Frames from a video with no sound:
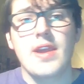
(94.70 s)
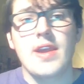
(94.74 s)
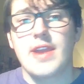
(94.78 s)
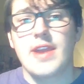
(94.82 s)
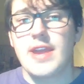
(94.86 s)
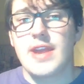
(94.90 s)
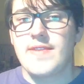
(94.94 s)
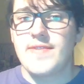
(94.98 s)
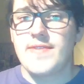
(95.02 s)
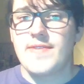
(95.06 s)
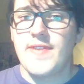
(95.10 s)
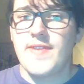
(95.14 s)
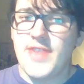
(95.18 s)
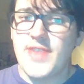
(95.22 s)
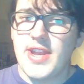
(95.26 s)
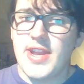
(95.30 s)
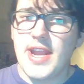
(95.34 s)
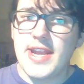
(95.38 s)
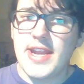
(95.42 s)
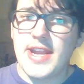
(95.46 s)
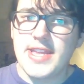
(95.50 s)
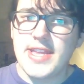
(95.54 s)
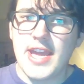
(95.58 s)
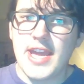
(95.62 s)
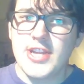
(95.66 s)
had
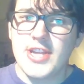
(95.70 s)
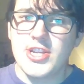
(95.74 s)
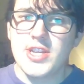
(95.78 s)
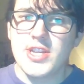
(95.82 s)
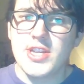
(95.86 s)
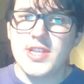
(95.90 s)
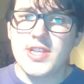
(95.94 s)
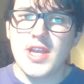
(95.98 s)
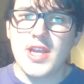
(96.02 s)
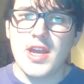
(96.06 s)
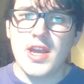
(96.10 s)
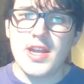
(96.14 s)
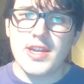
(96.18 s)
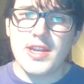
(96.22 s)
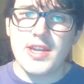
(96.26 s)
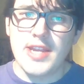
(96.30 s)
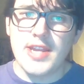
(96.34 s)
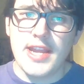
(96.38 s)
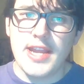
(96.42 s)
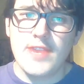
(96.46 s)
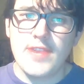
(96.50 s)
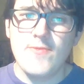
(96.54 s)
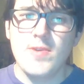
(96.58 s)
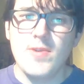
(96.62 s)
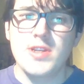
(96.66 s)
59 catches on
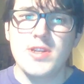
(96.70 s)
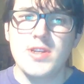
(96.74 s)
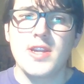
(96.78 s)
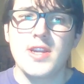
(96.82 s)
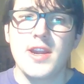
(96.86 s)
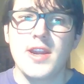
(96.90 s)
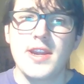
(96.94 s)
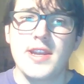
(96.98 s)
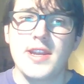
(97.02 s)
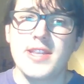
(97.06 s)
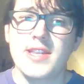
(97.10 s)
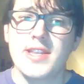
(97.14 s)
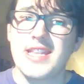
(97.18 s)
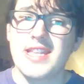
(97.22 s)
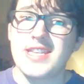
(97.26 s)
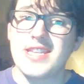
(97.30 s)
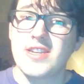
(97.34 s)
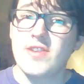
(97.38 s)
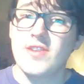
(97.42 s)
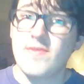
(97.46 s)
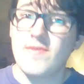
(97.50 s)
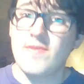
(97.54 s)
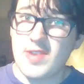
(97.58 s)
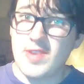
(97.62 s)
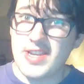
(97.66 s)
91 targets. That's
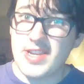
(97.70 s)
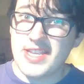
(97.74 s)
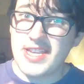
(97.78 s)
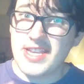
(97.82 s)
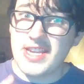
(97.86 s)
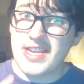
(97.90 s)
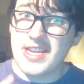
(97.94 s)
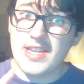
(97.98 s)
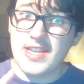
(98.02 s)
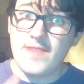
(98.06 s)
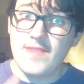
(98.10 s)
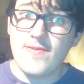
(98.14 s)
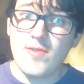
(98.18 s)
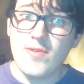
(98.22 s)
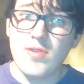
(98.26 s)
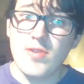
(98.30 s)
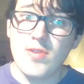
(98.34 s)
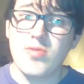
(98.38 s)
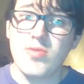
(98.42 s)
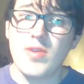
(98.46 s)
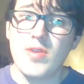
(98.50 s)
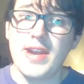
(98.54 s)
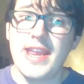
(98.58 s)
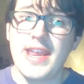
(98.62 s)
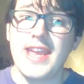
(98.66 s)
good for a
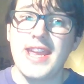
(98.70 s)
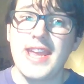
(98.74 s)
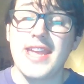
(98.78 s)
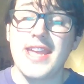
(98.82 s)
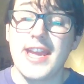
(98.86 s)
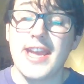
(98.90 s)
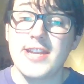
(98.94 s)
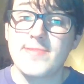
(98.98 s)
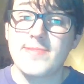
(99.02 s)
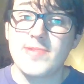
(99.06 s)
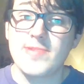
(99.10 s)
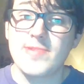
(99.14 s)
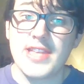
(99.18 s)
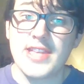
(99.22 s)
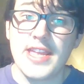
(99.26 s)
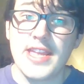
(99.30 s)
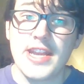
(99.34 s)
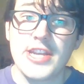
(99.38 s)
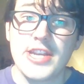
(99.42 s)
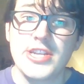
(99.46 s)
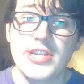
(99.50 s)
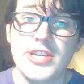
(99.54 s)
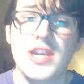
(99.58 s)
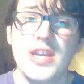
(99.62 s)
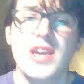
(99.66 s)
64.8 catch
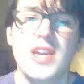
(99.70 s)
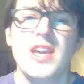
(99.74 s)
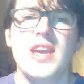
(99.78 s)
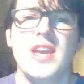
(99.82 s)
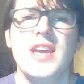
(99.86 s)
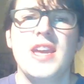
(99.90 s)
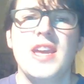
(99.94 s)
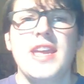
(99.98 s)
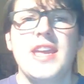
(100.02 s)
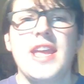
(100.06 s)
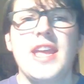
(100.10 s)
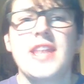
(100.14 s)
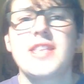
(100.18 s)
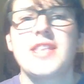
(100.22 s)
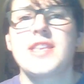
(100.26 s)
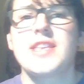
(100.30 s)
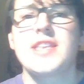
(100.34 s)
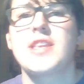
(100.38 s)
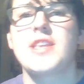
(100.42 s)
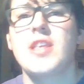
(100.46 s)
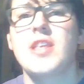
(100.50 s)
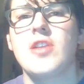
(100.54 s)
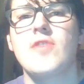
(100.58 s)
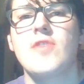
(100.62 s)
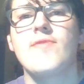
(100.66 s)
percentage. He had
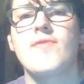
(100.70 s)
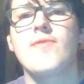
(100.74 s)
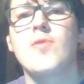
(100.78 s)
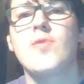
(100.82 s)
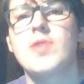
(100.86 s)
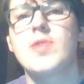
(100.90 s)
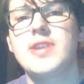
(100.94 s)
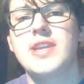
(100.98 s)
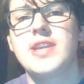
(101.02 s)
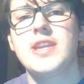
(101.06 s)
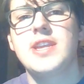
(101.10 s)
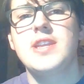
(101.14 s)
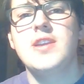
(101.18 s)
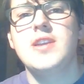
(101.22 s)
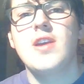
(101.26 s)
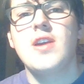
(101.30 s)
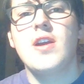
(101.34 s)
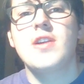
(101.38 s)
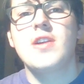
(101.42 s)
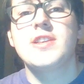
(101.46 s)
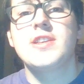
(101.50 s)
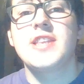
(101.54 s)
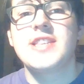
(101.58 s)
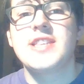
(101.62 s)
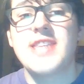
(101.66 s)
614
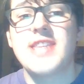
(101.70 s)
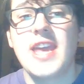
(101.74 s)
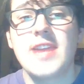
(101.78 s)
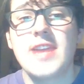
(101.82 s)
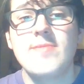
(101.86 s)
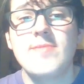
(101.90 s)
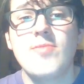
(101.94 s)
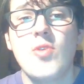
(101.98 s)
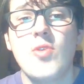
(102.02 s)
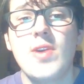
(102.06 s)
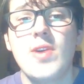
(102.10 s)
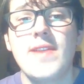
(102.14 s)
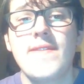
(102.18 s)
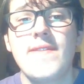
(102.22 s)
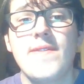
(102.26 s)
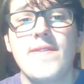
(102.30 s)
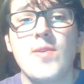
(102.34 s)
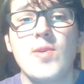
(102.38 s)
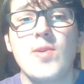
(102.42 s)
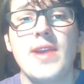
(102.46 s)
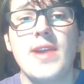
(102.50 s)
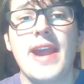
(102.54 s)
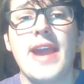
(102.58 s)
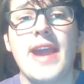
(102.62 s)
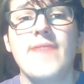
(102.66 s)
yards at
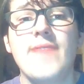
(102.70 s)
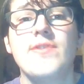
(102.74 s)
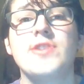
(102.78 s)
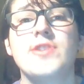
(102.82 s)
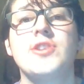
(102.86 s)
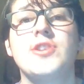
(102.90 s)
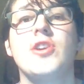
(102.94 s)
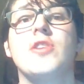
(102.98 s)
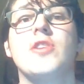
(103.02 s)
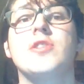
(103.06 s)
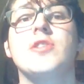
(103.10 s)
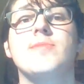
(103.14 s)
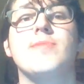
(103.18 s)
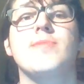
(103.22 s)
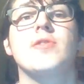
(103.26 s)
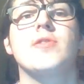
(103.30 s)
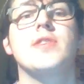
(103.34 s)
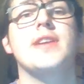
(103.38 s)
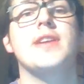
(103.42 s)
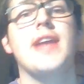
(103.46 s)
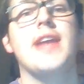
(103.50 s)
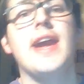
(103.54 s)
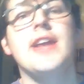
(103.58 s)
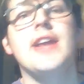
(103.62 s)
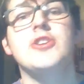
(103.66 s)
10.4 average yards per
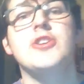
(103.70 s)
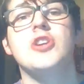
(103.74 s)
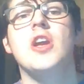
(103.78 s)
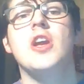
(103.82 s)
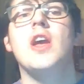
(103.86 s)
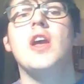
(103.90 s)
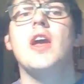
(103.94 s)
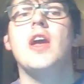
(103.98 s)
catch,